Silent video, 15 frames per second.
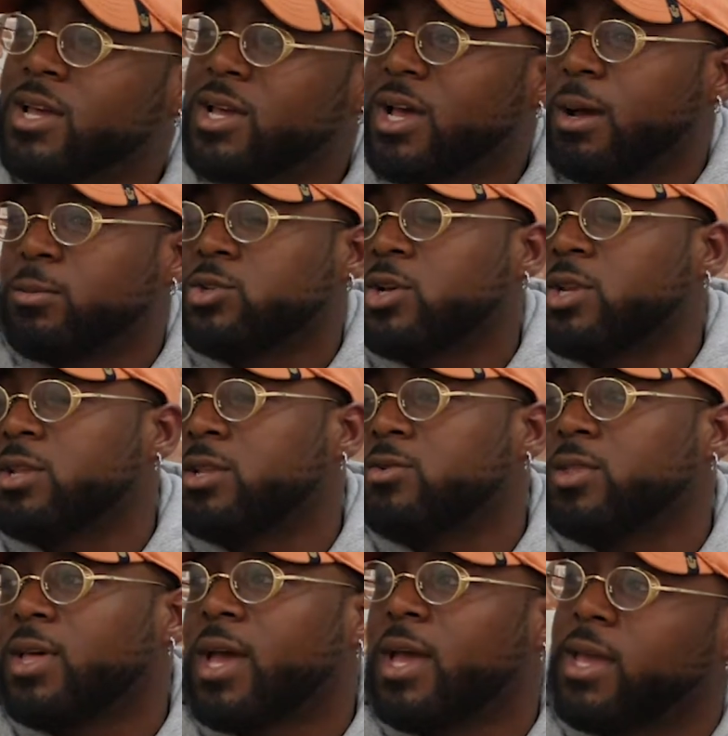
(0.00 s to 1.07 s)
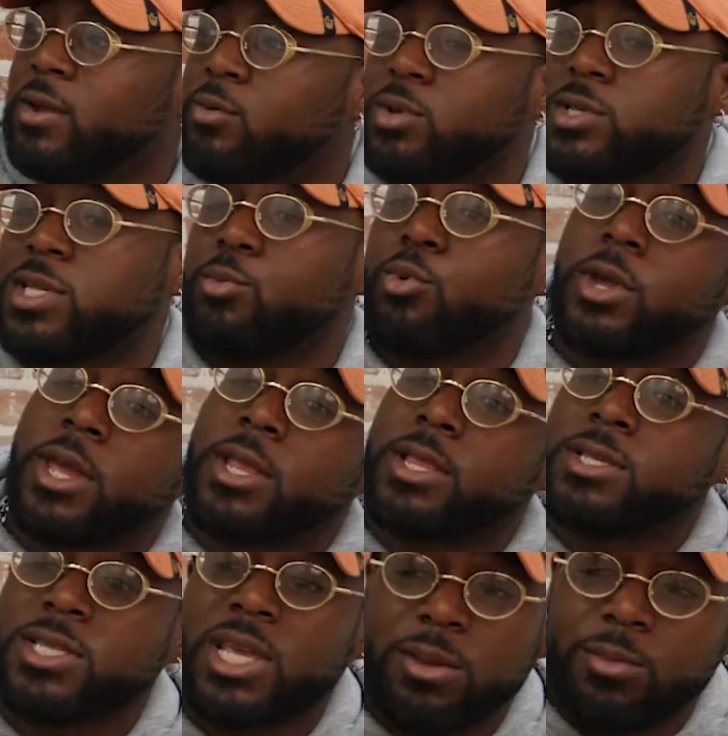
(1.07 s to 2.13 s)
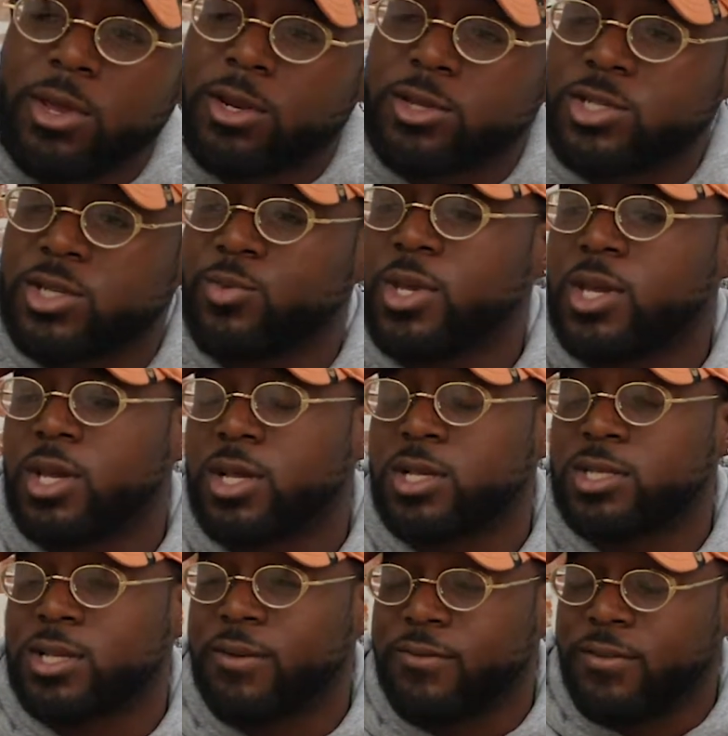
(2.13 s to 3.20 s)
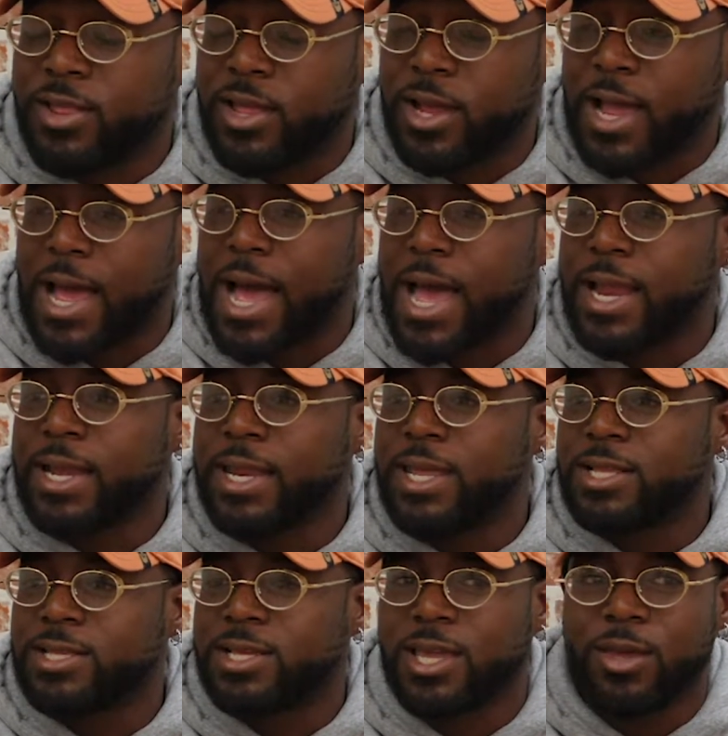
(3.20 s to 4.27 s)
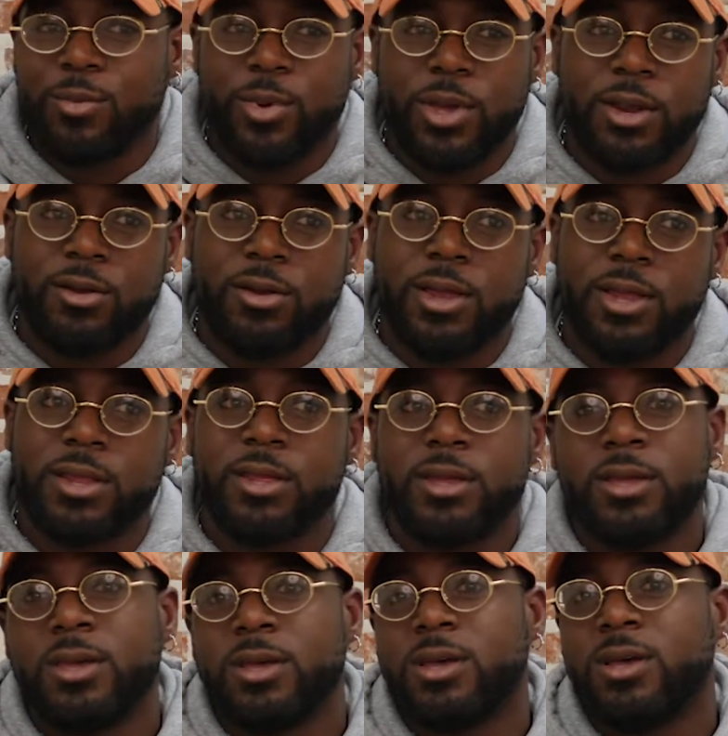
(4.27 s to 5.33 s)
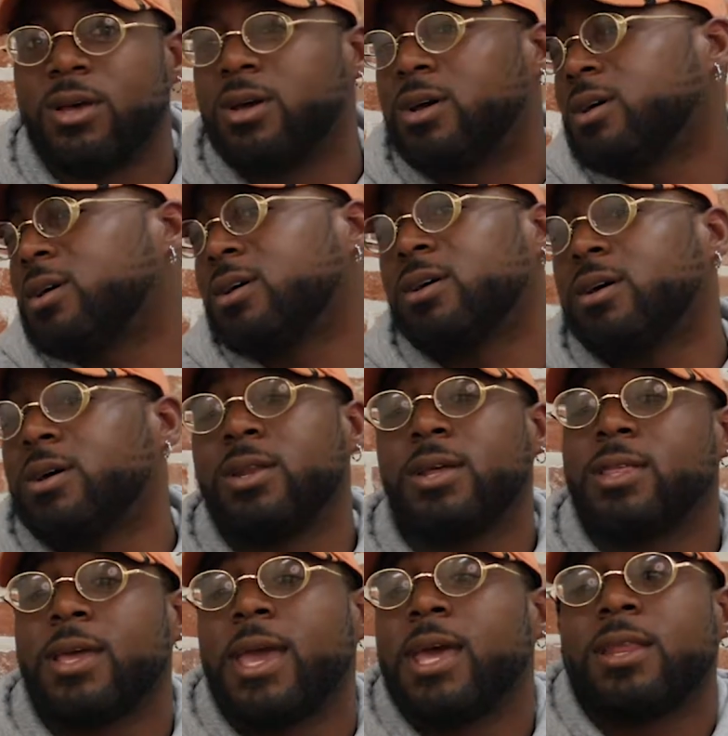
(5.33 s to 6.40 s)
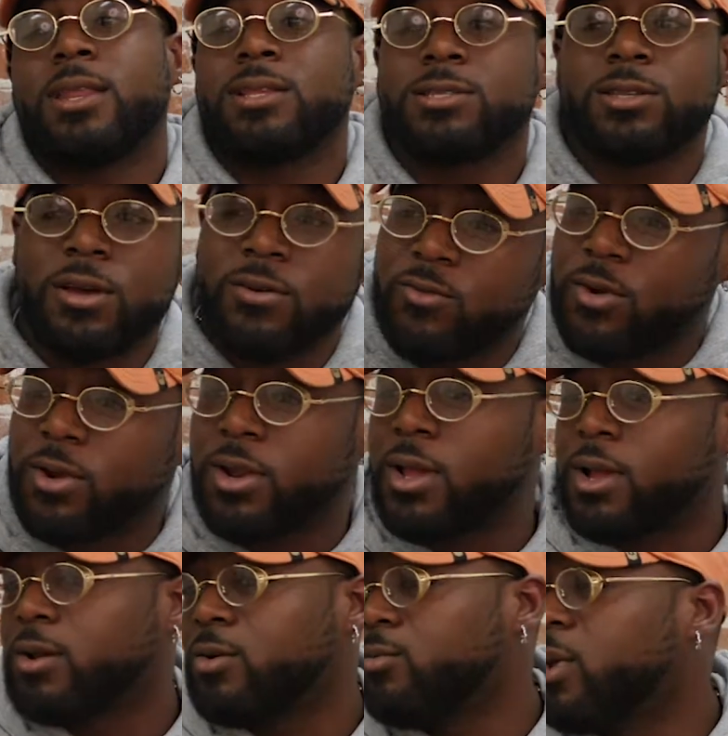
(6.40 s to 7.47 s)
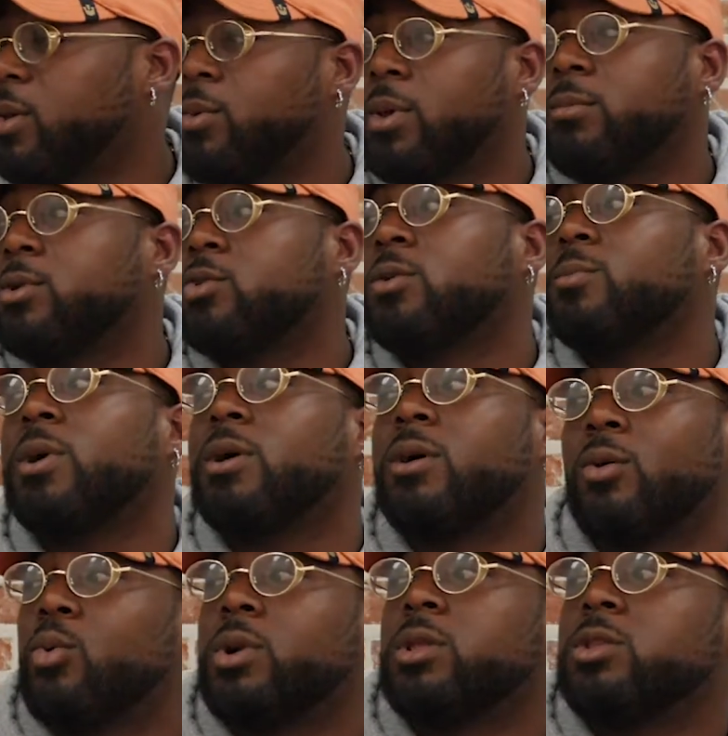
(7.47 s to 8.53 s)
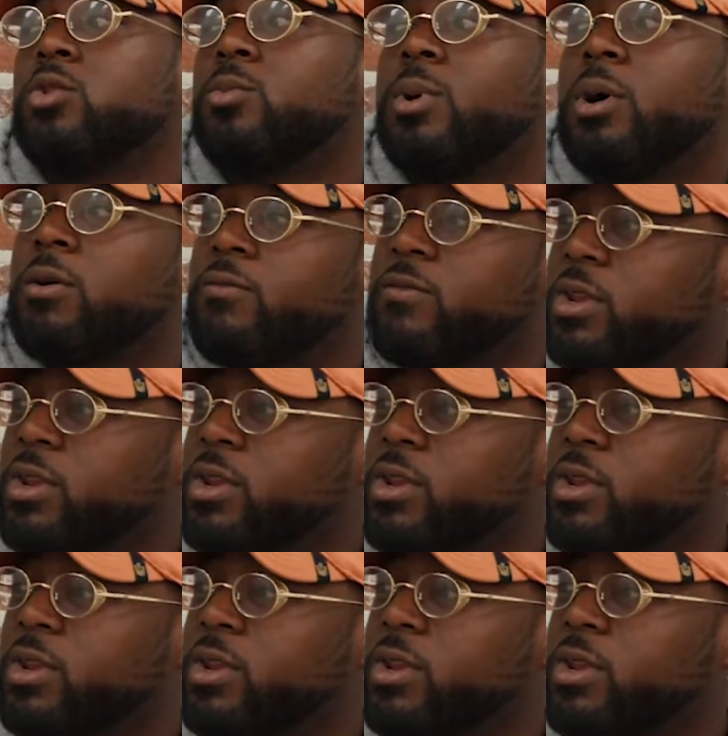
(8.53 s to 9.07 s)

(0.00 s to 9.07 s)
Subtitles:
I'm trying to do that and reciprocate the same energy because I feel like I need to get better at another editing software. Like maybe I want to do my own